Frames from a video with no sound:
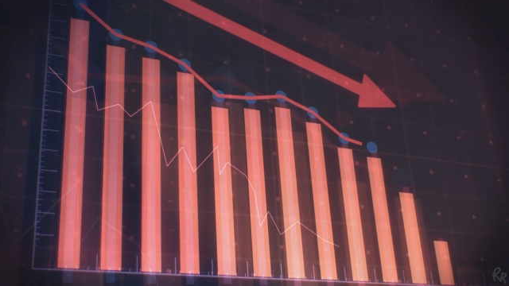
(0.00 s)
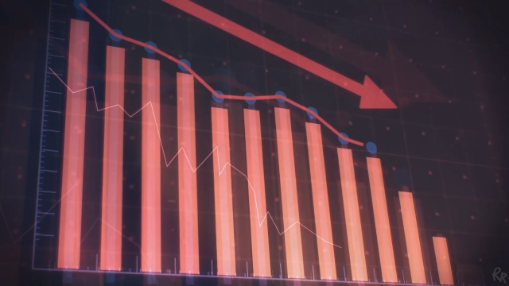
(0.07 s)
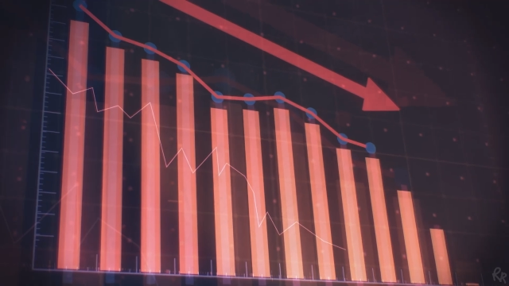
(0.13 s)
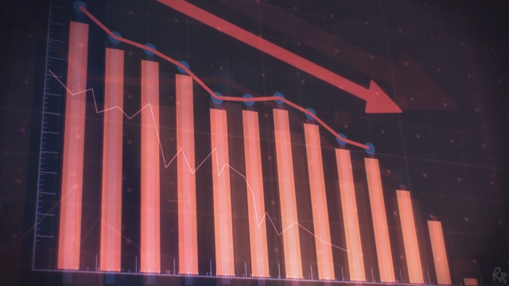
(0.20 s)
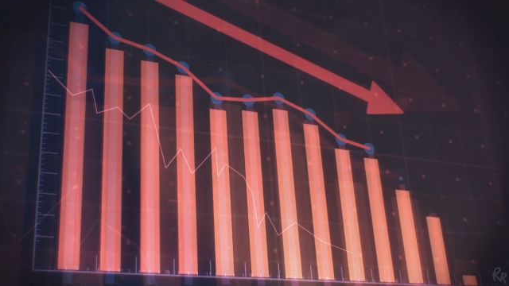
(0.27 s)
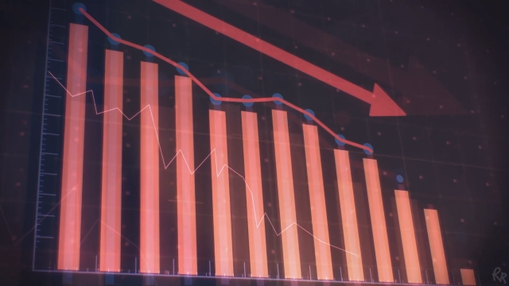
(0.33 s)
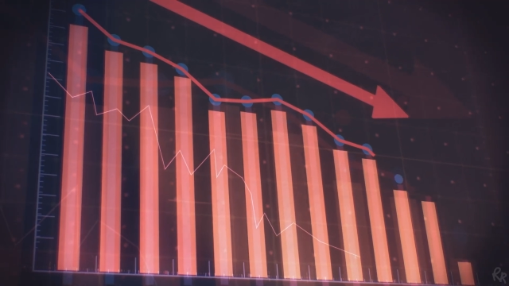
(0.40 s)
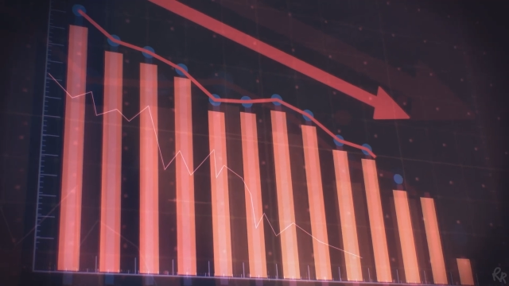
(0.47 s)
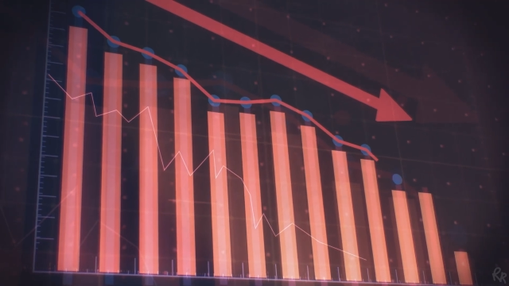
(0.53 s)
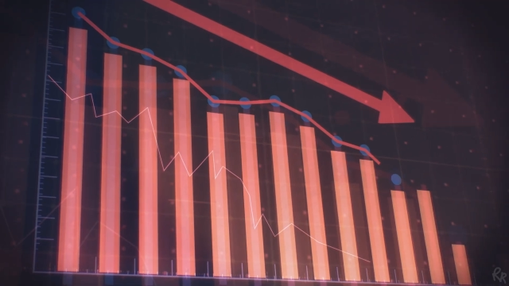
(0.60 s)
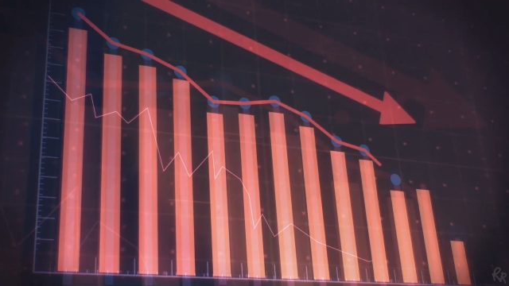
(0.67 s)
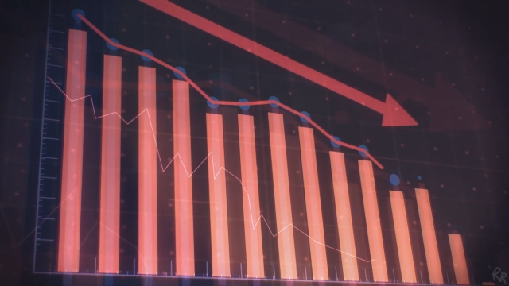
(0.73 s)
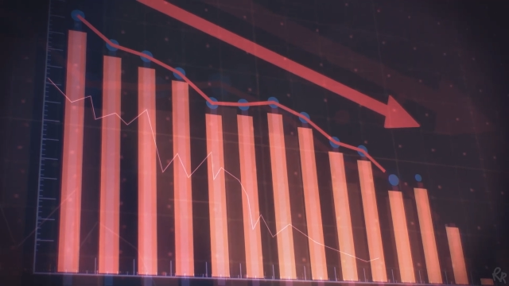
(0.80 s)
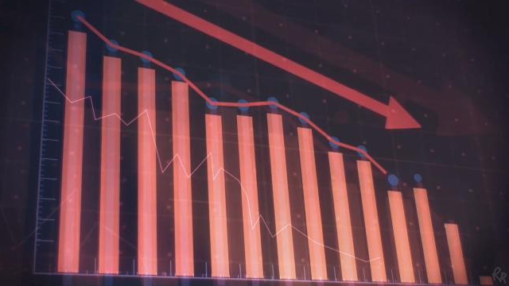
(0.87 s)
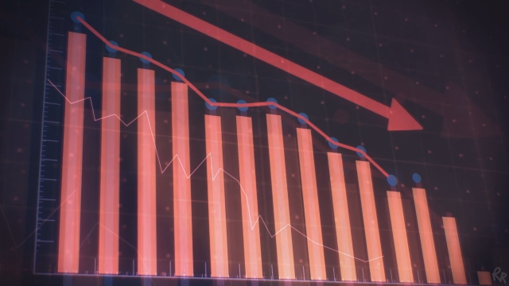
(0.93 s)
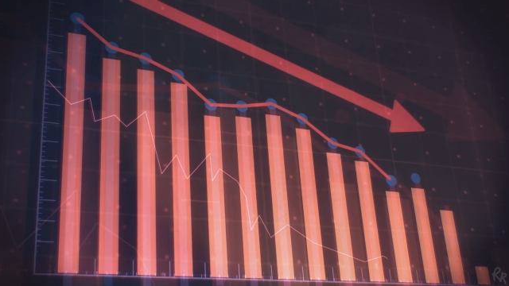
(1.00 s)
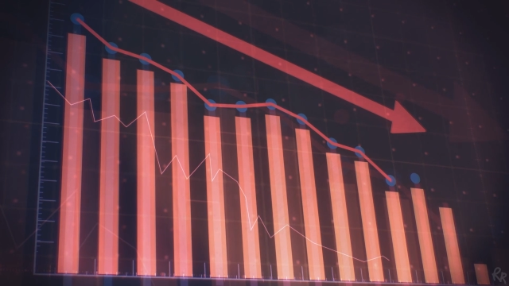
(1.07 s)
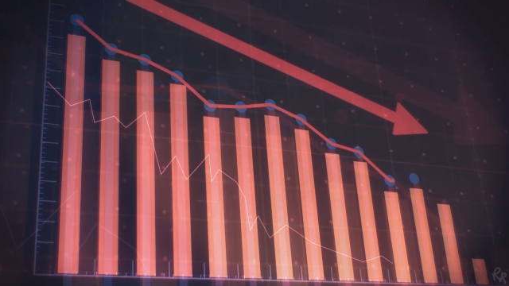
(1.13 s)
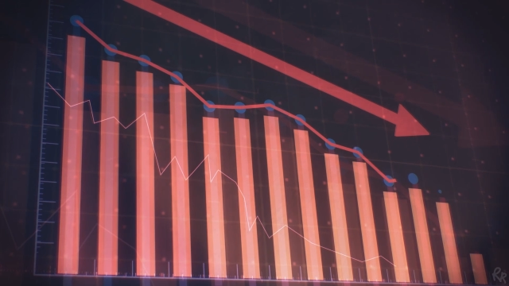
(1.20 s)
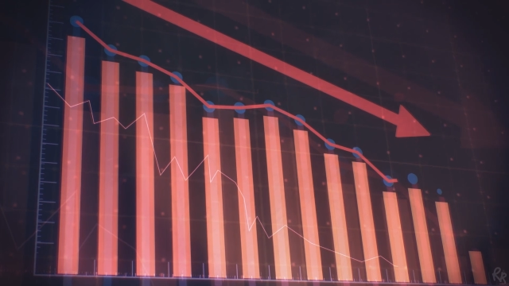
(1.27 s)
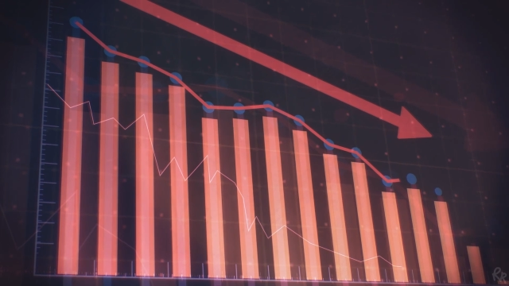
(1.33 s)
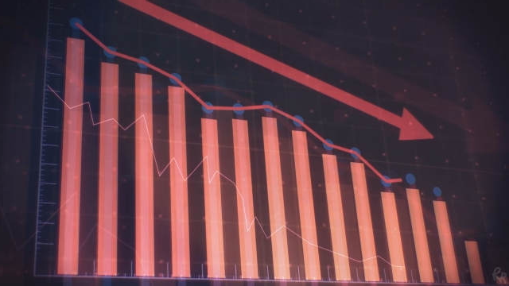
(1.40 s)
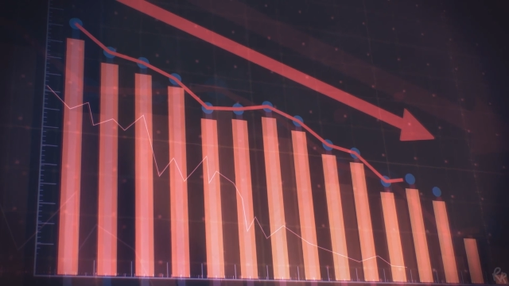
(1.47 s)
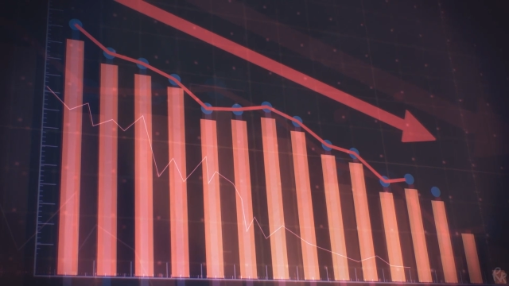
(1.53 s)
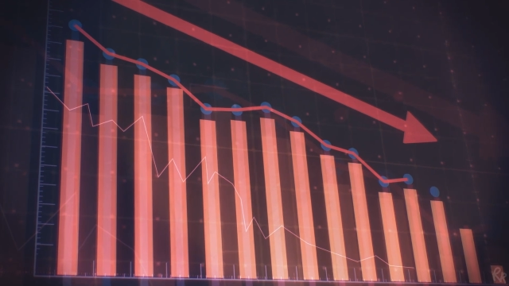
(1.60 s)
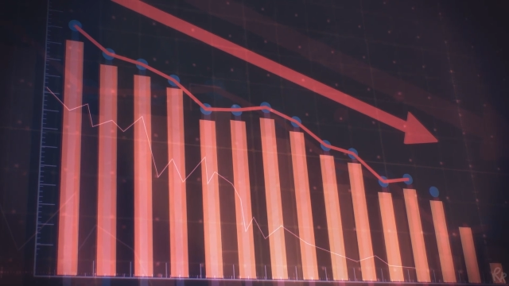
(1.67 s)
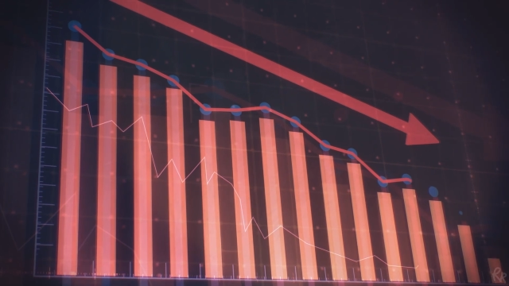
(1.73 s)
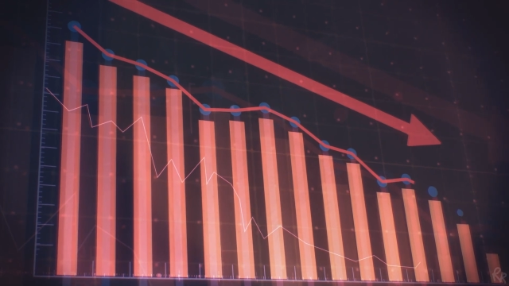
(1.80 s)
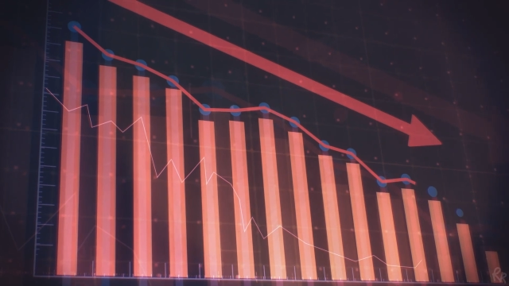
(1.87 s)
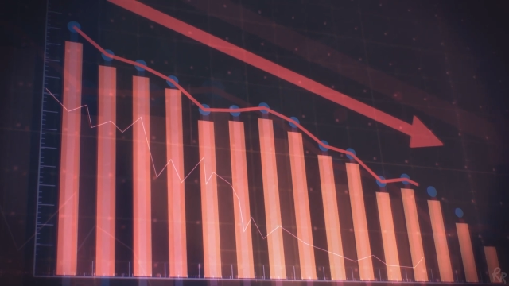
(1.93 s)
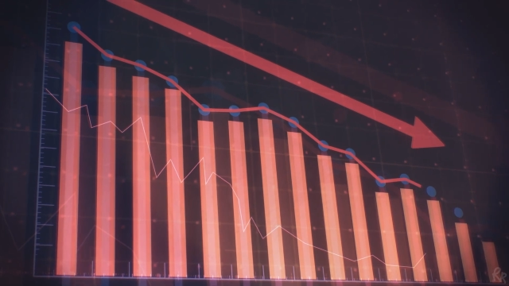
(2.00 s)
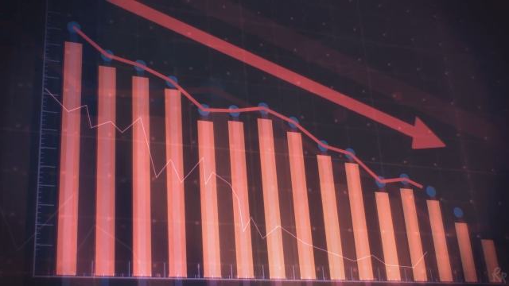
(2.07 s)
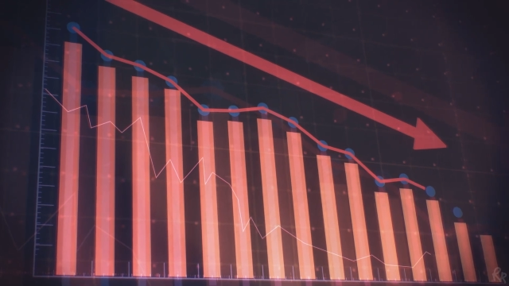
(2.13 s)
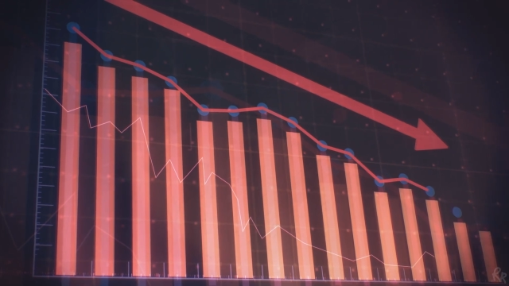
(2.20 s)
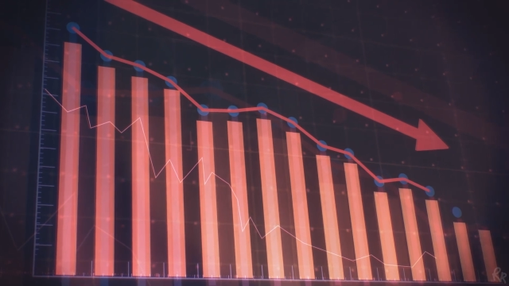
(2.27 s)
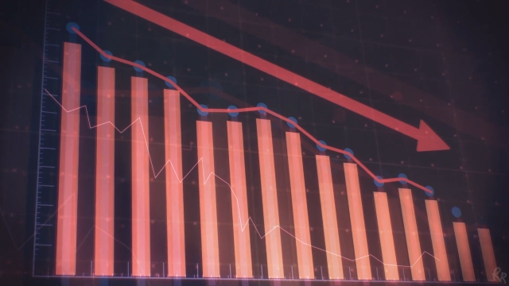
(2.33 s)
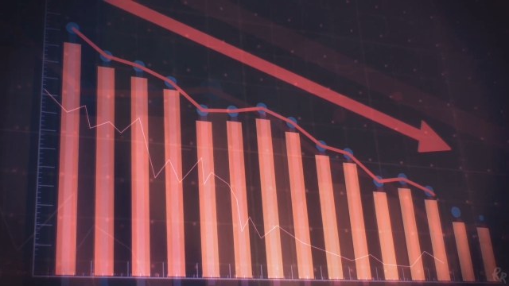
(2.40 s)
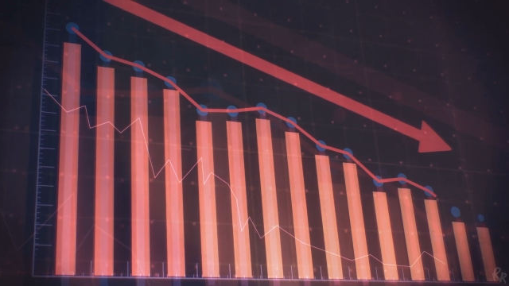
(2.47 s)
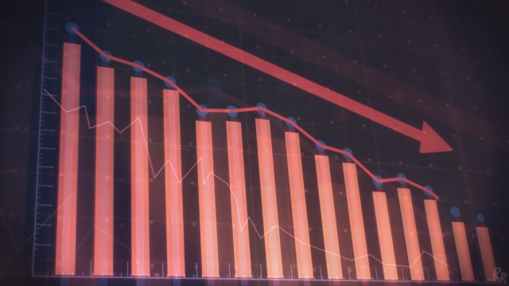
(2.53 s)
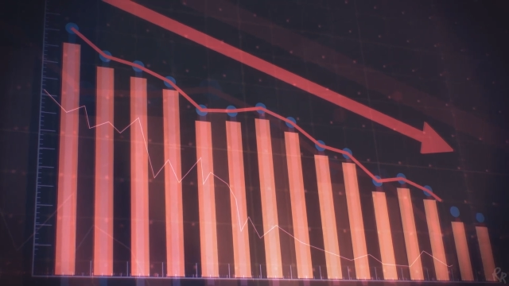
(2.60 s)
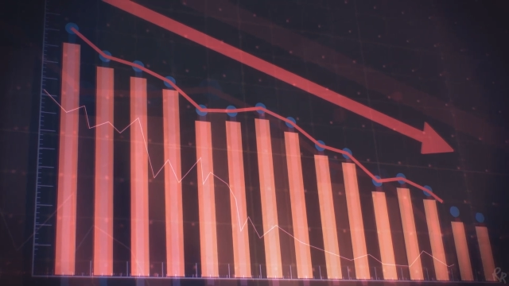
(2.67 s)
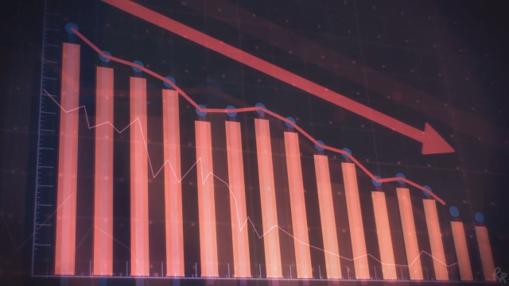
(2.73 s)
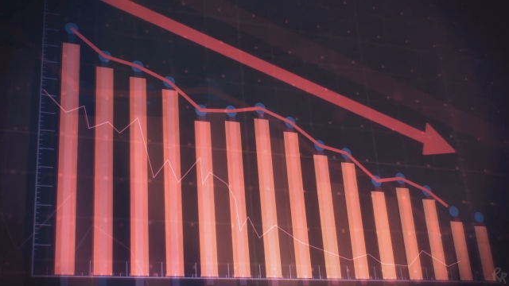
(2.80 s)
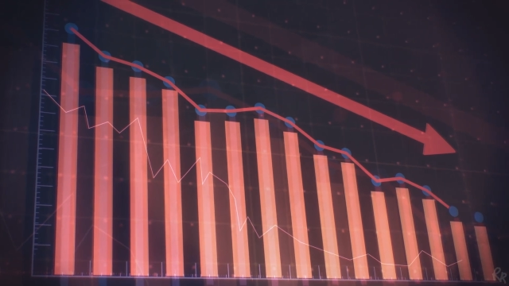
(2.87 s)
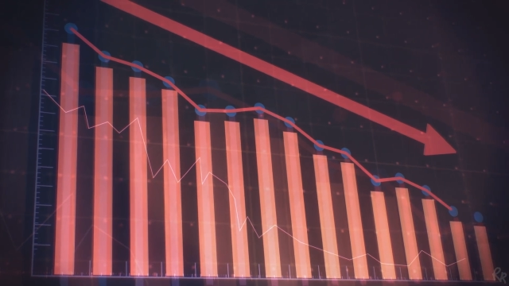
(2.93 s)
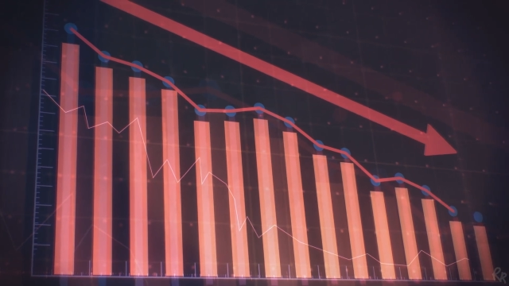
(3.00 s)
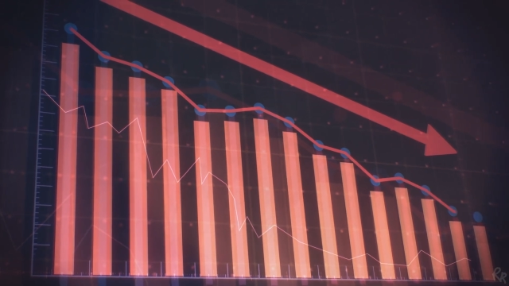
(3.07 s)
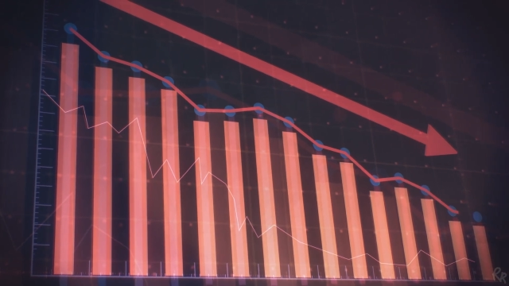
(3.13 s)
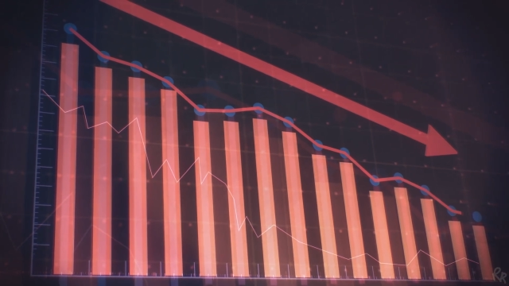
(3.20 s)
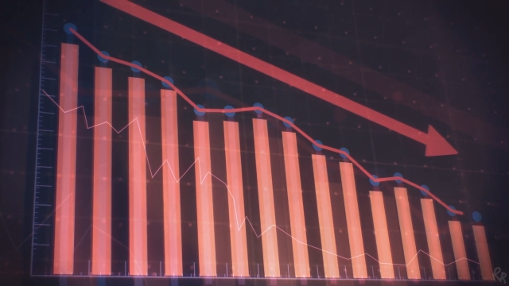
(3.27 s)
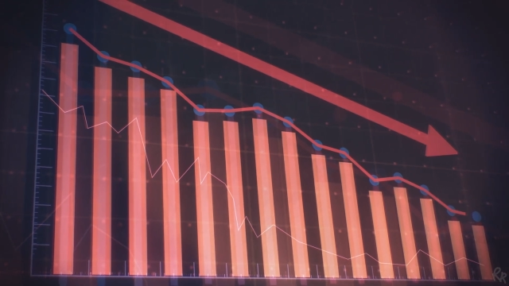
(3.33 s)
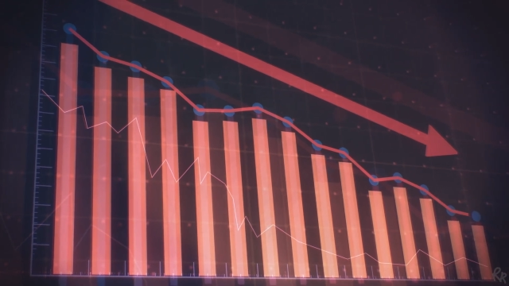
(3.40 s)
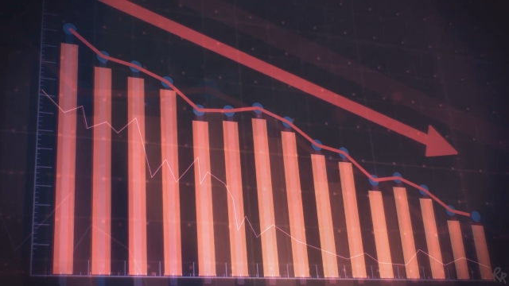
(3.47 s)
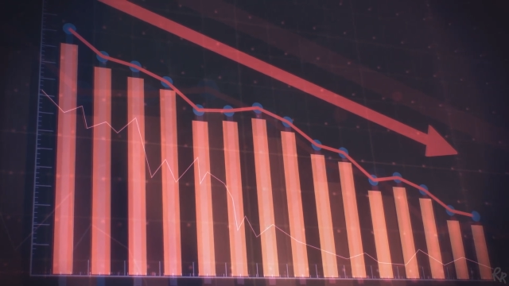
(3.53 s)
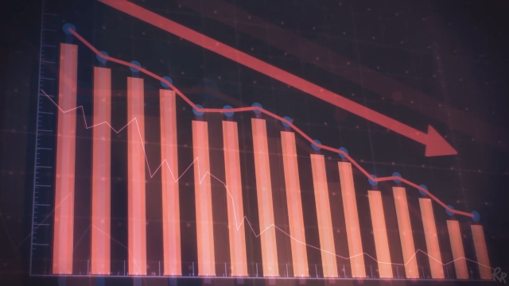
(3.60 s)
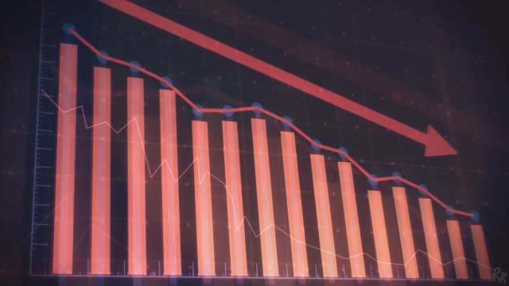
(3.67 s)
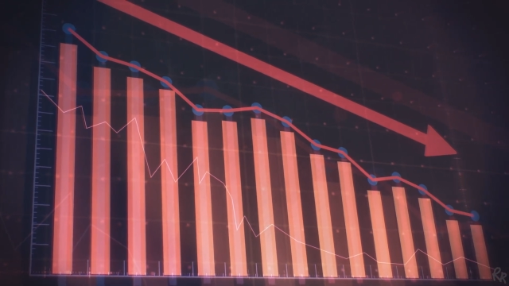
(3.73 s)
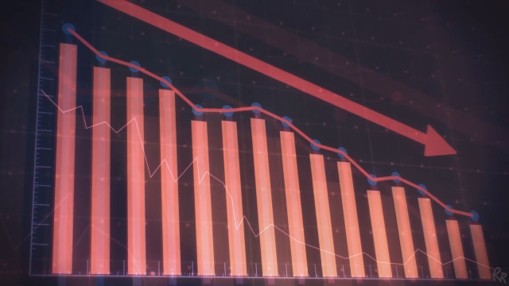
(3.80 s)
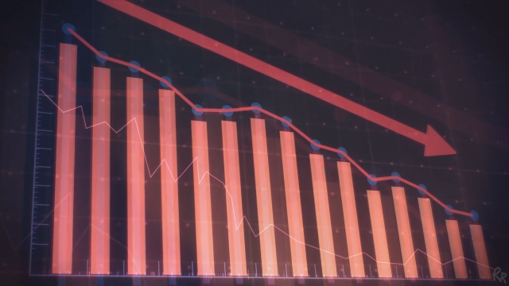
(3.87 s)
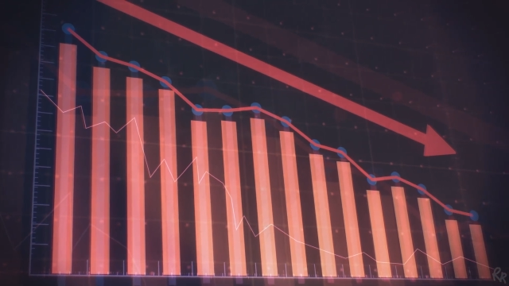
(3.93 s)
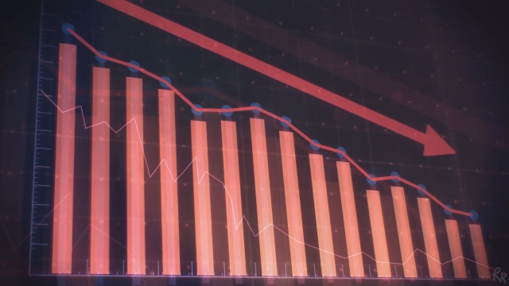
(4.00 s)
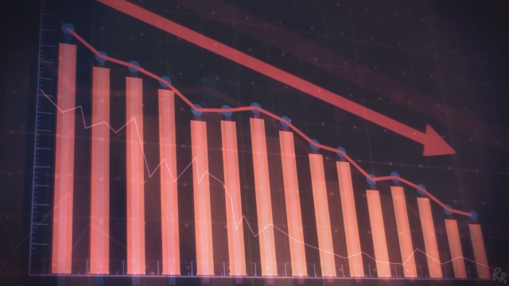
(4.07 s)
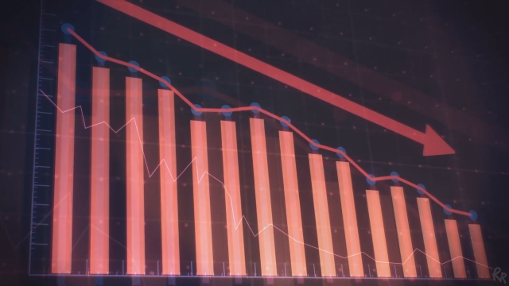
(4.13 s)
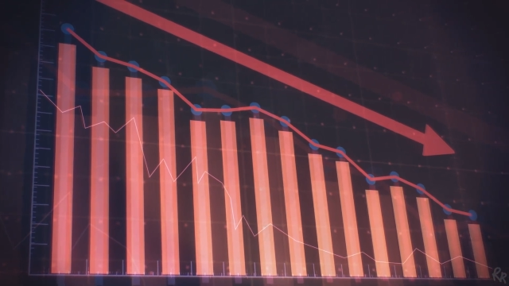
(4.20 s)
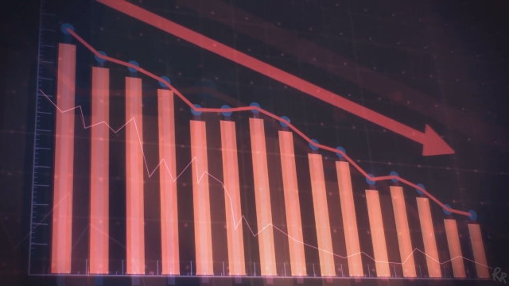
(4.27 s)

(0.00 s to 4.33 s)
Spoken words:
No face is visible, so there are no lips to read.